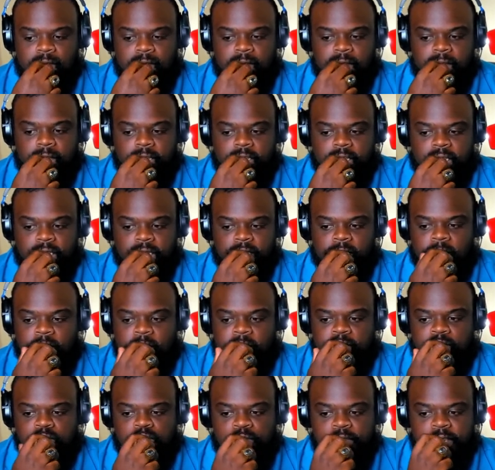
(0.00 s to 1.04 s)
it's just
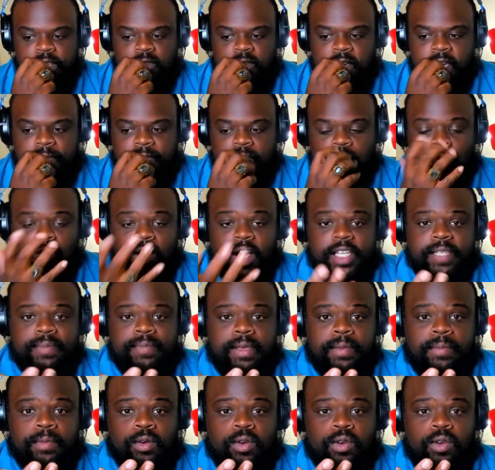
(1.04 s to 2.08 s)
hard when you have to watch
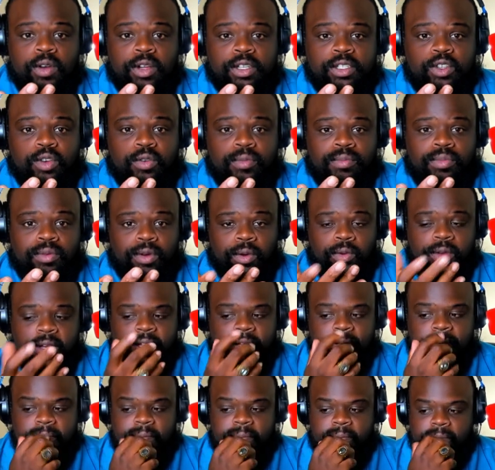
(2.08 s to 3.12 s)
people who are so
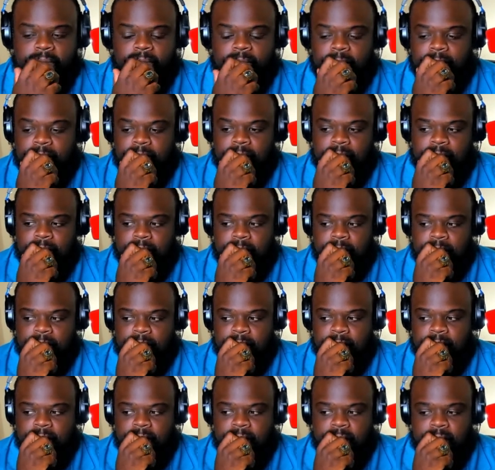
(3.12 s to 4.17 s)
broken
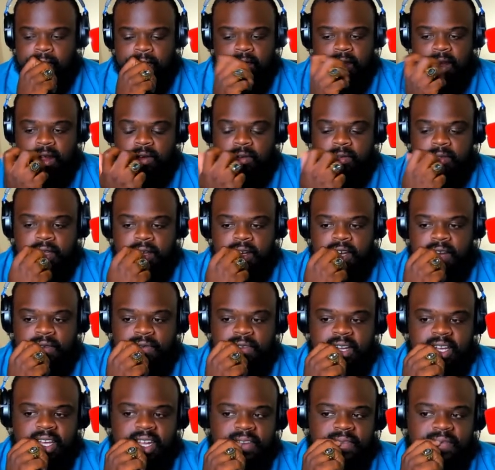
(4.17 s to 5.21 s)
and you know they're never
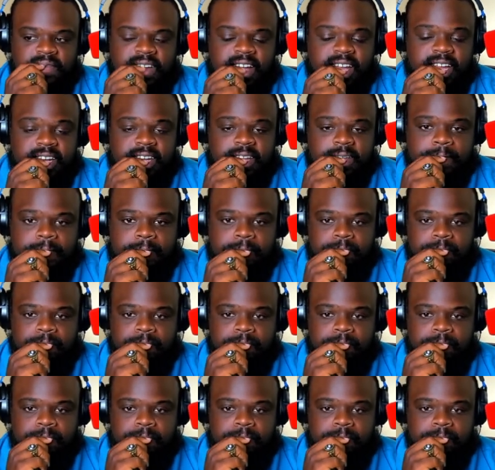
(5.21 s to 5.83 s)
gonna find it